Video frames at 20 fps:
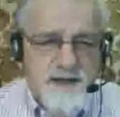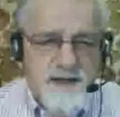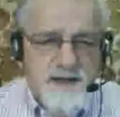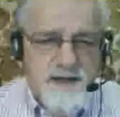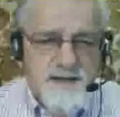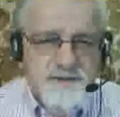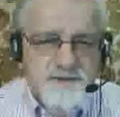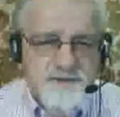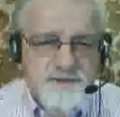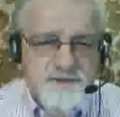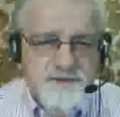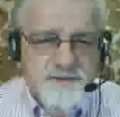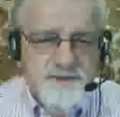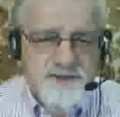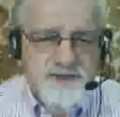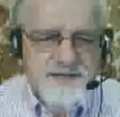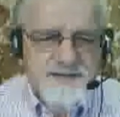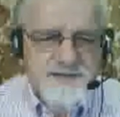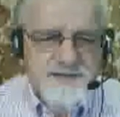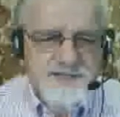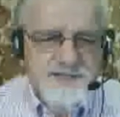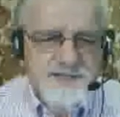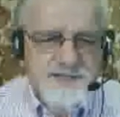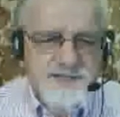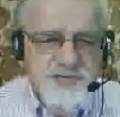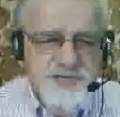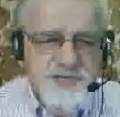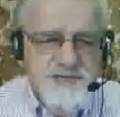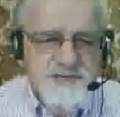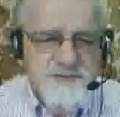other commands to
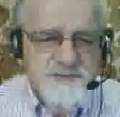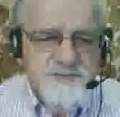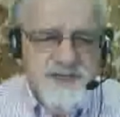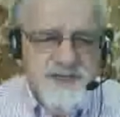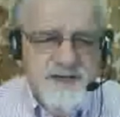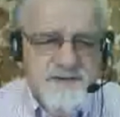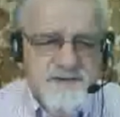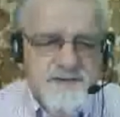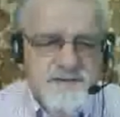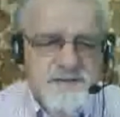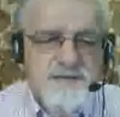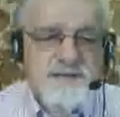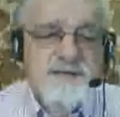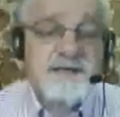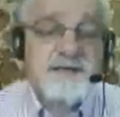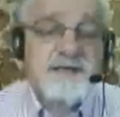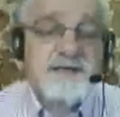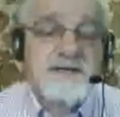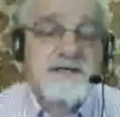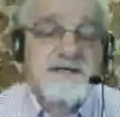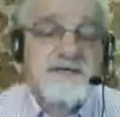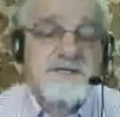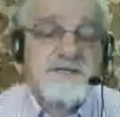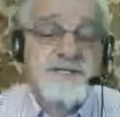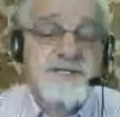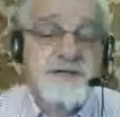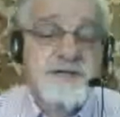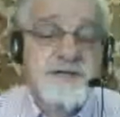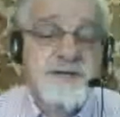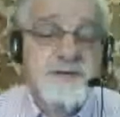talk about
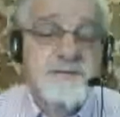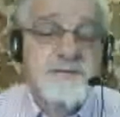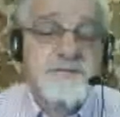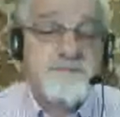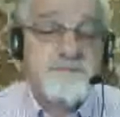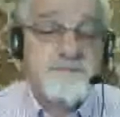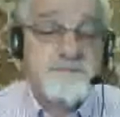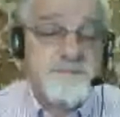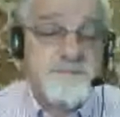is um,